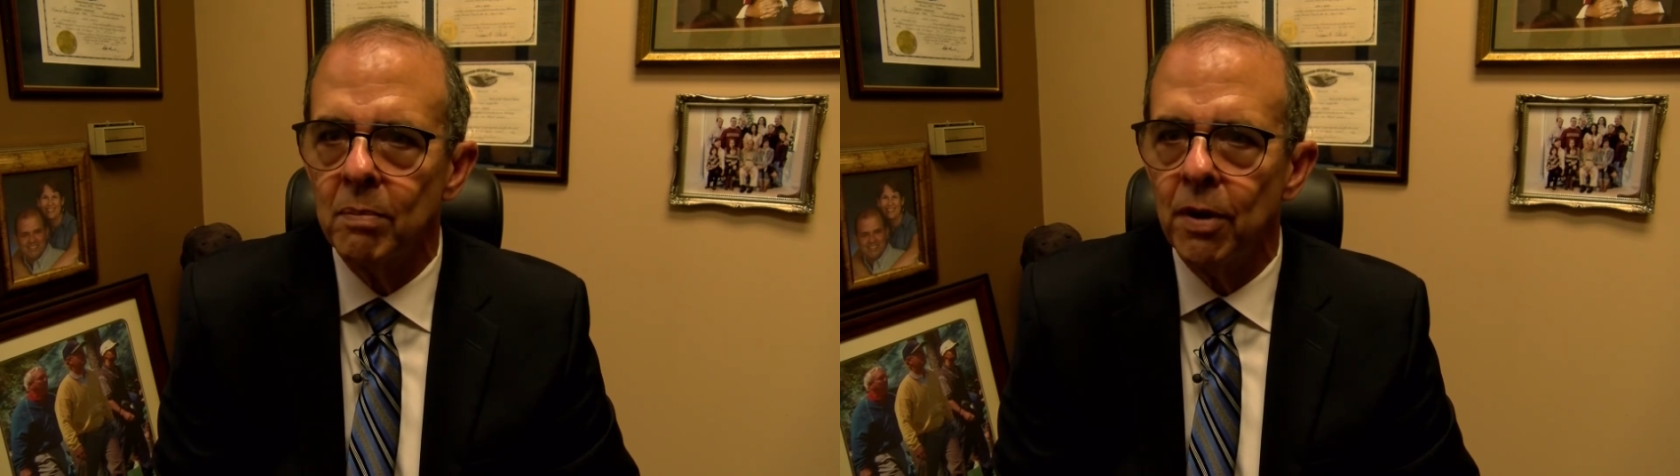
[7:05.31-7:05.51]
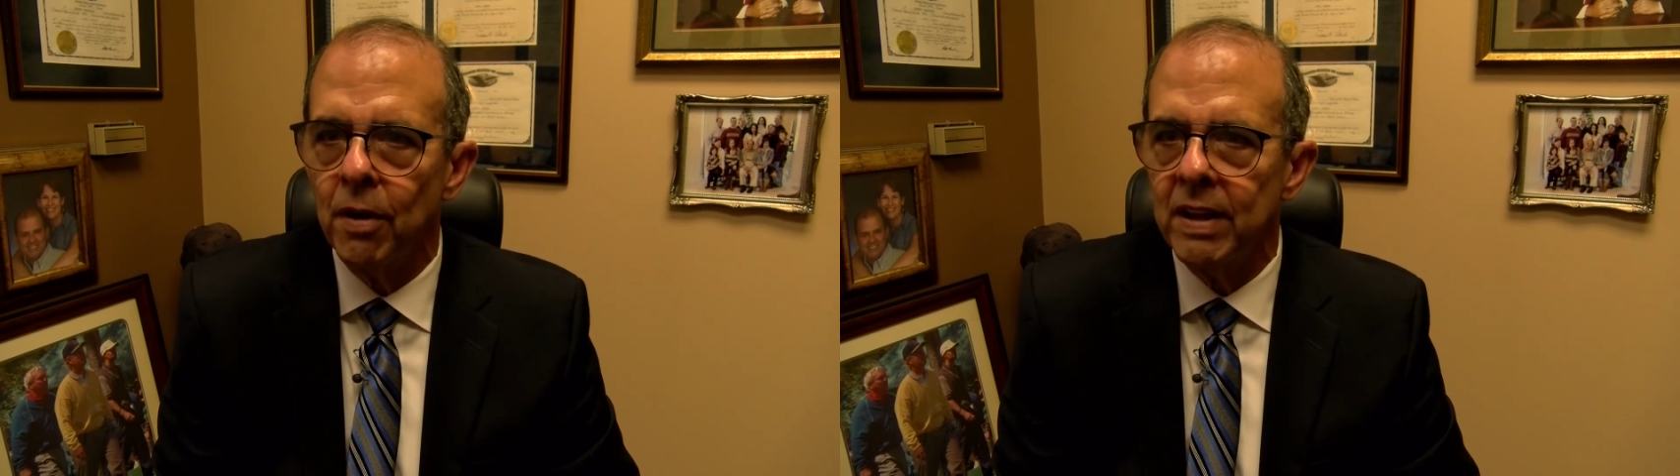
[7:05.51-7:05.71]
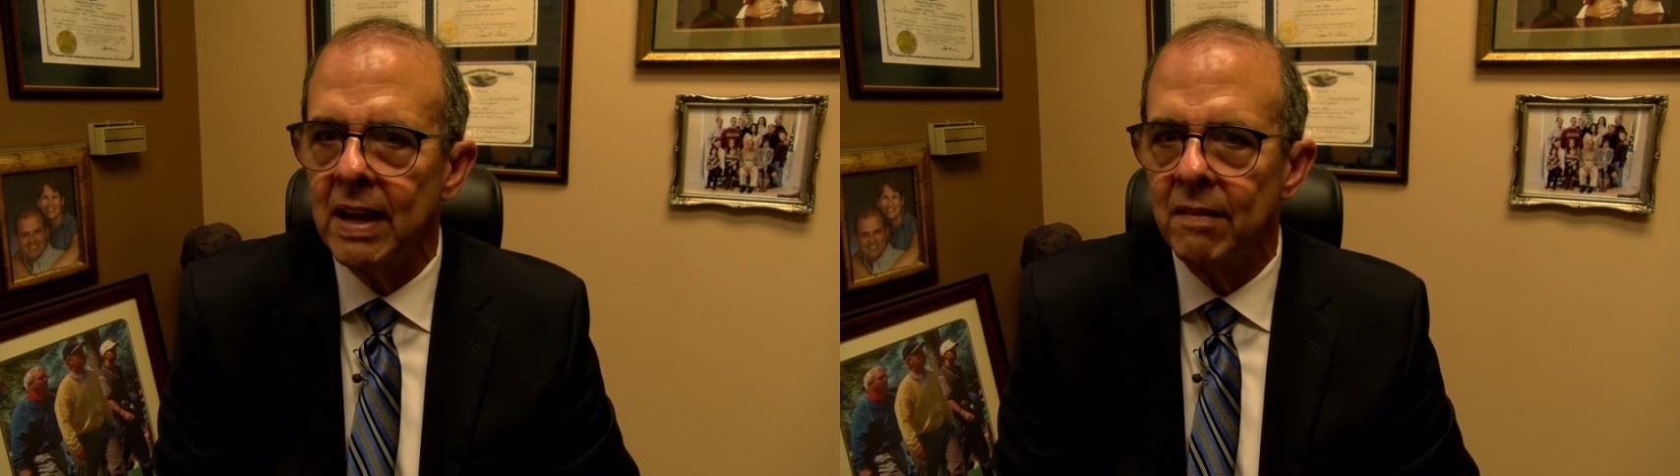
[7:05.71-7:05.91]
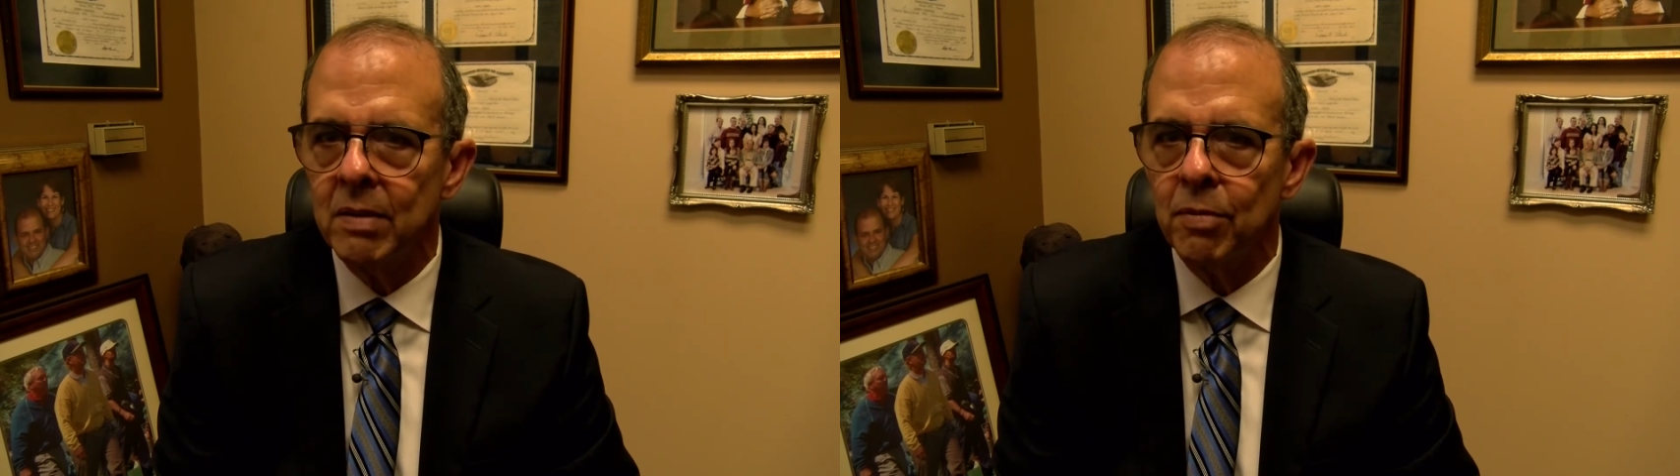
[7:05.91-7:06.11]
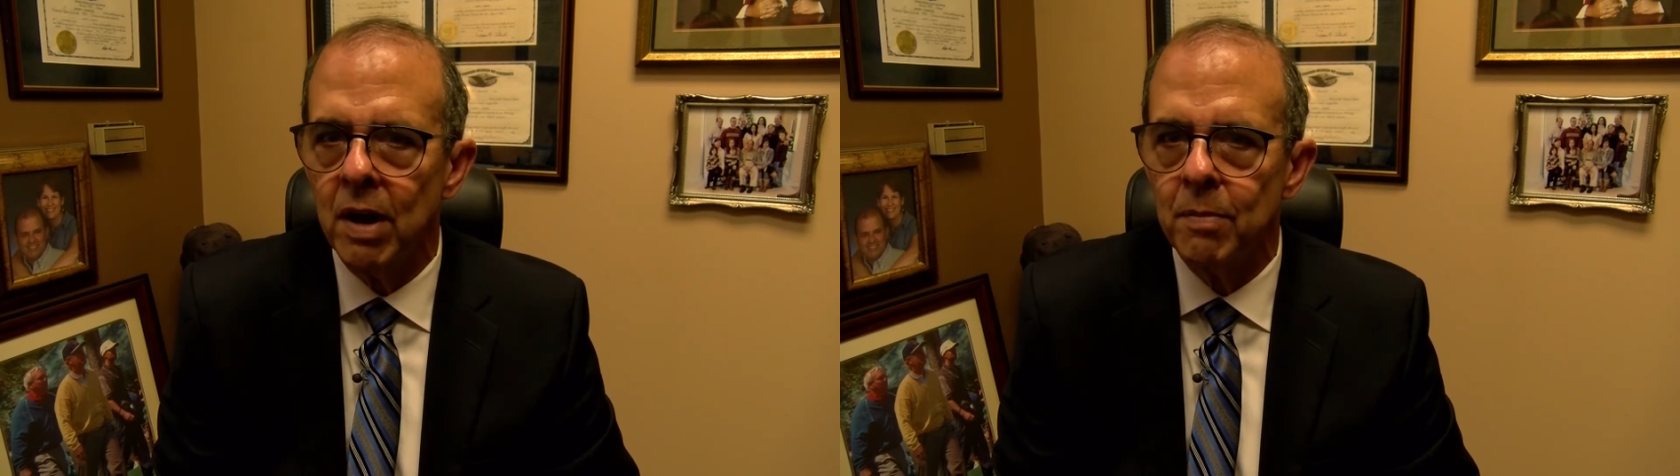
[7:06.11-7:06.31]
party
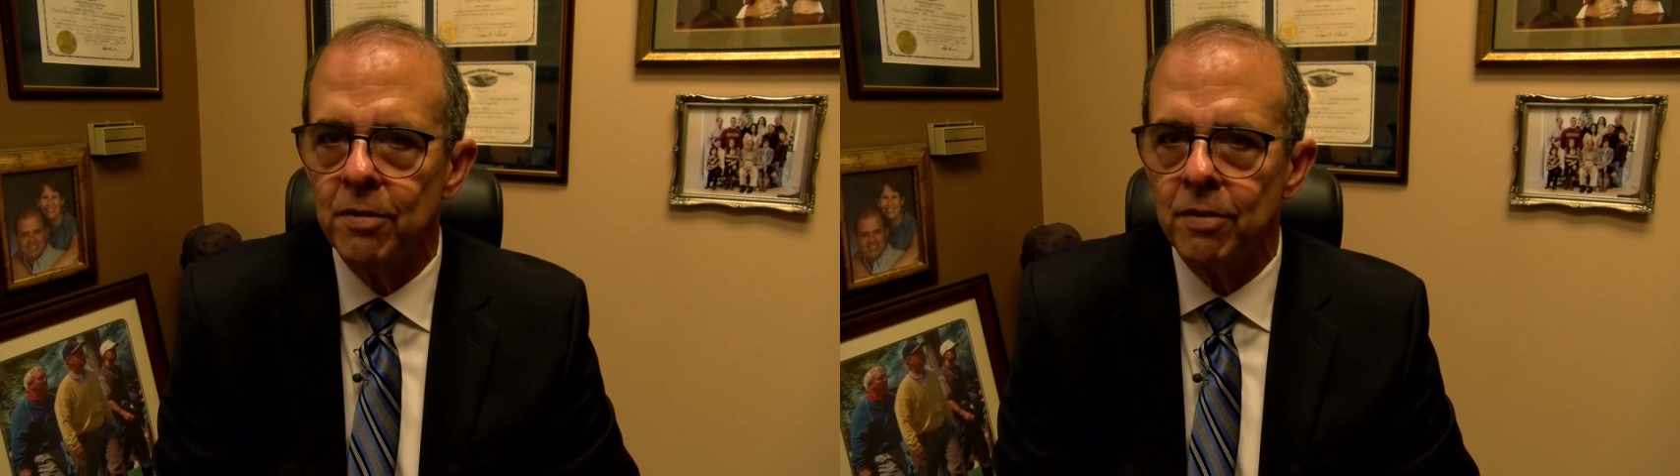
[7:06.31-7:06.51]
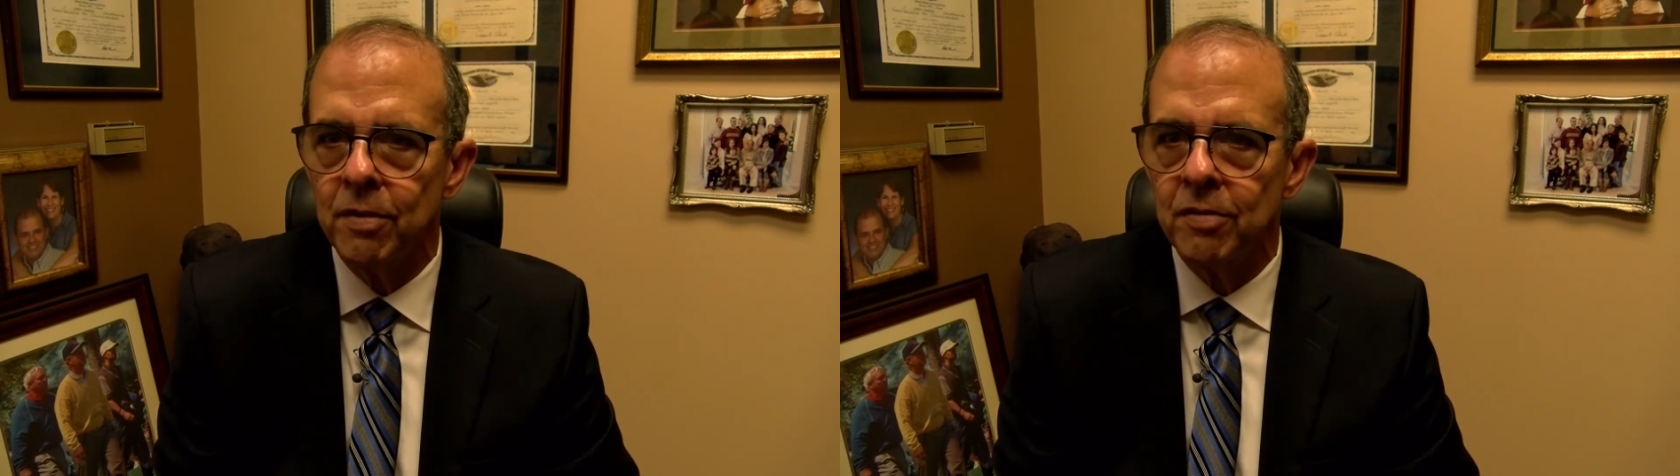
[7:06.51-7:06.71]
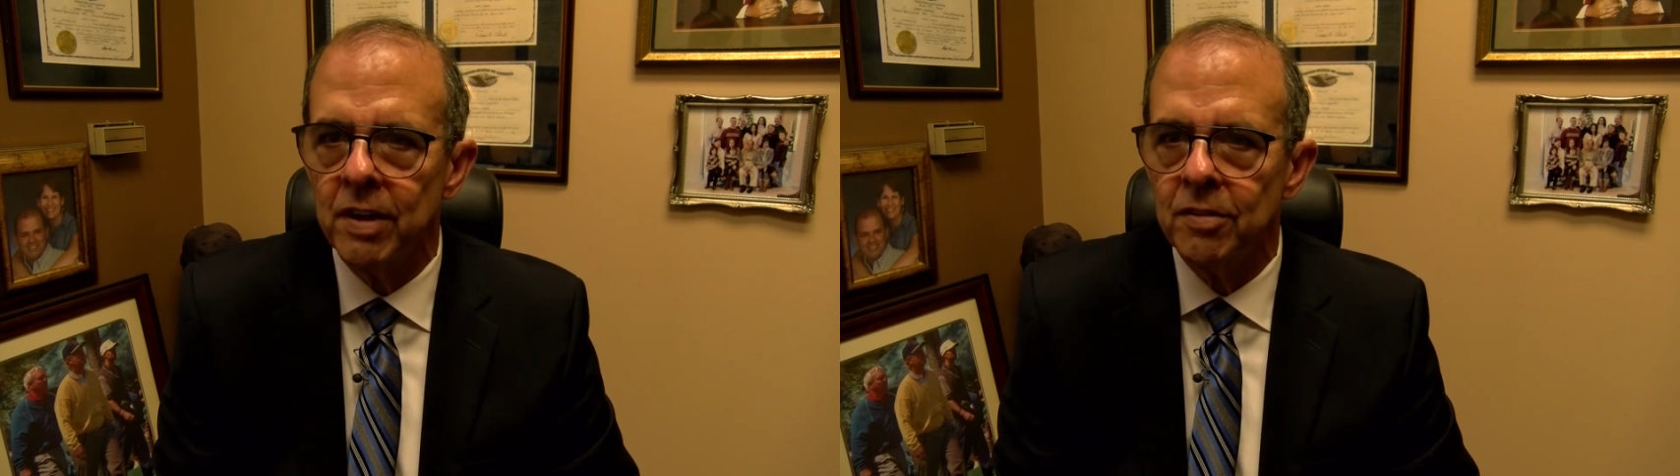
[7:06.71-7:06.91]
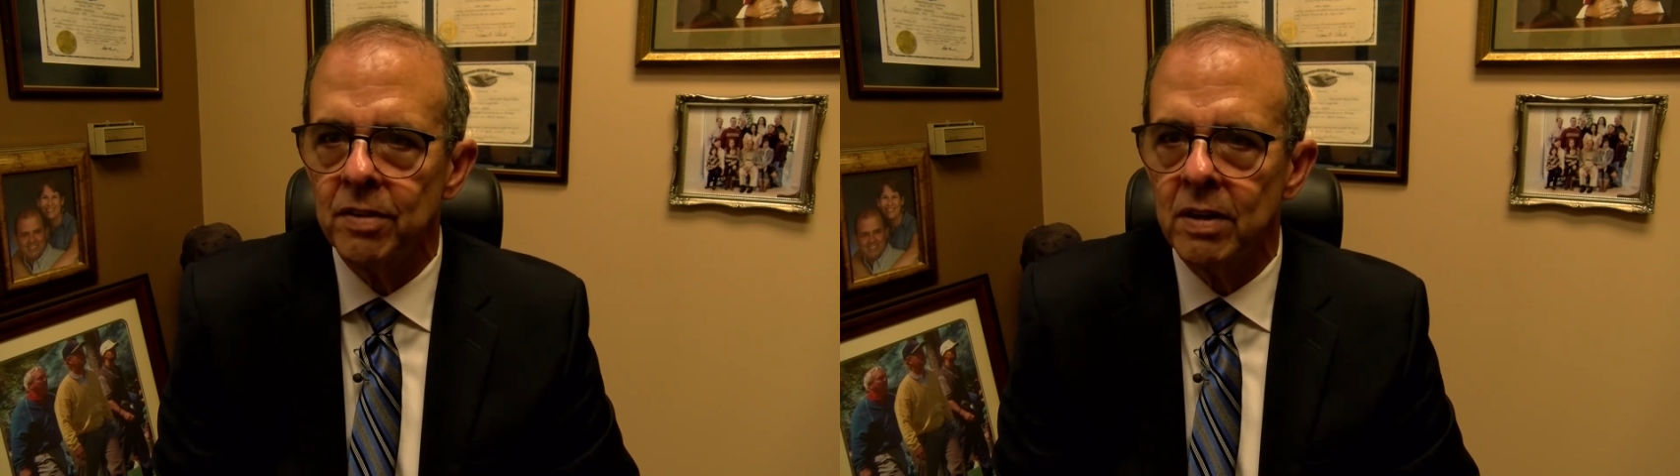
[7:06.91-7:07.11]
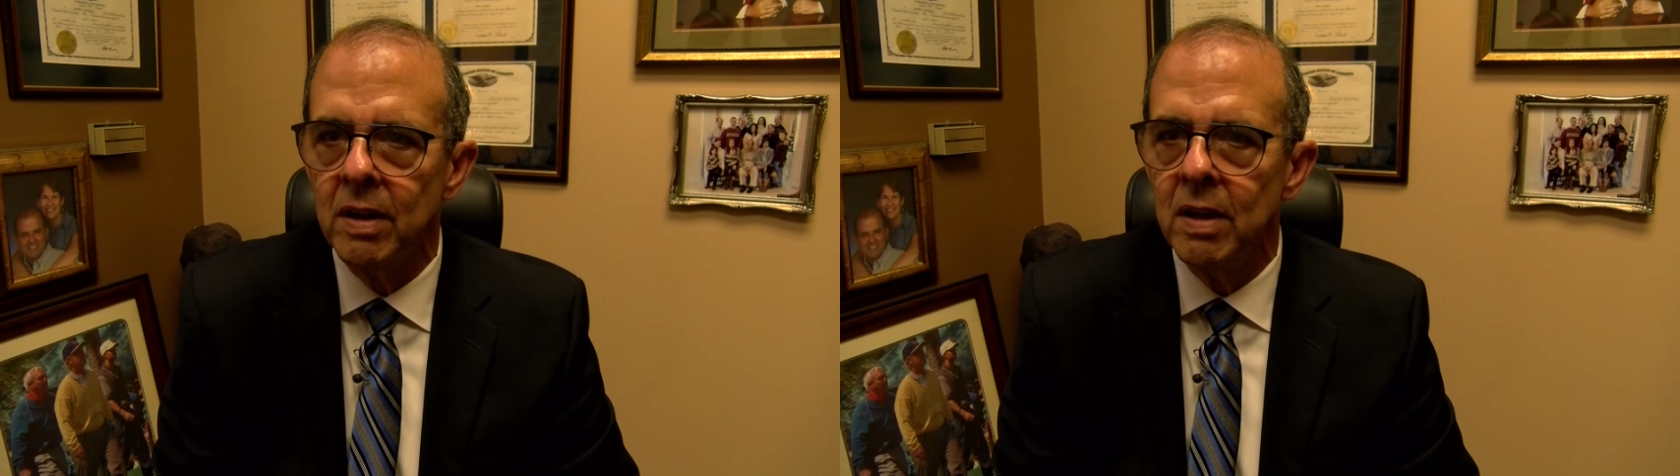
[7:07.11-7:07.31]
having proper
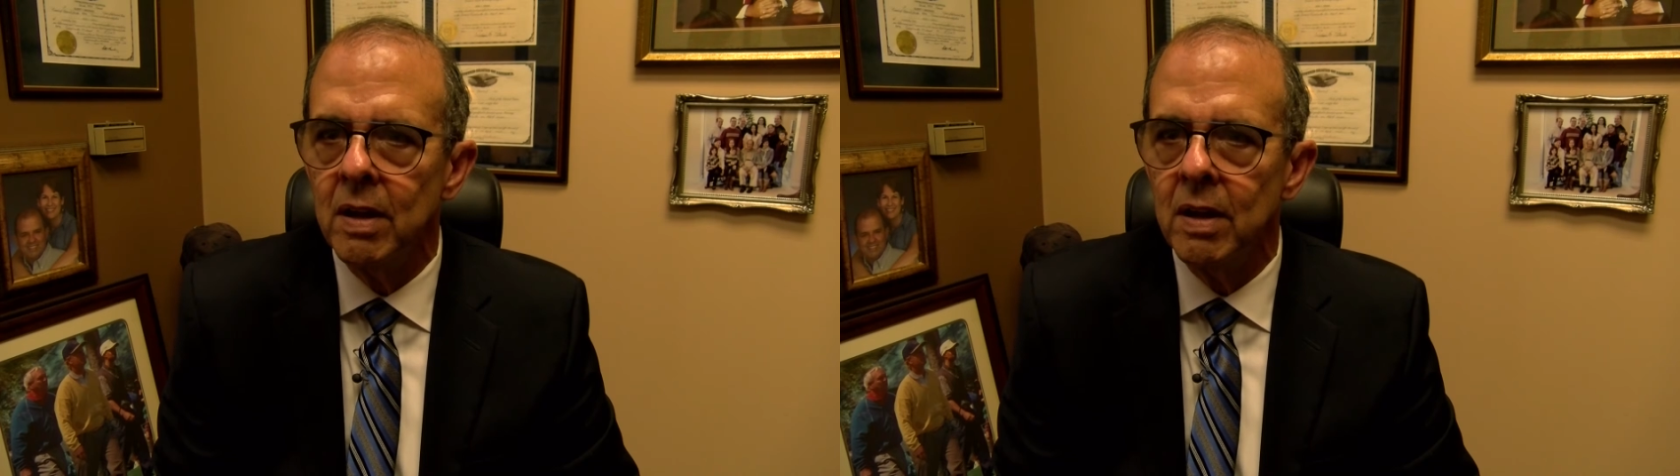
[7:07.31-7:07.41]
jurisdiction,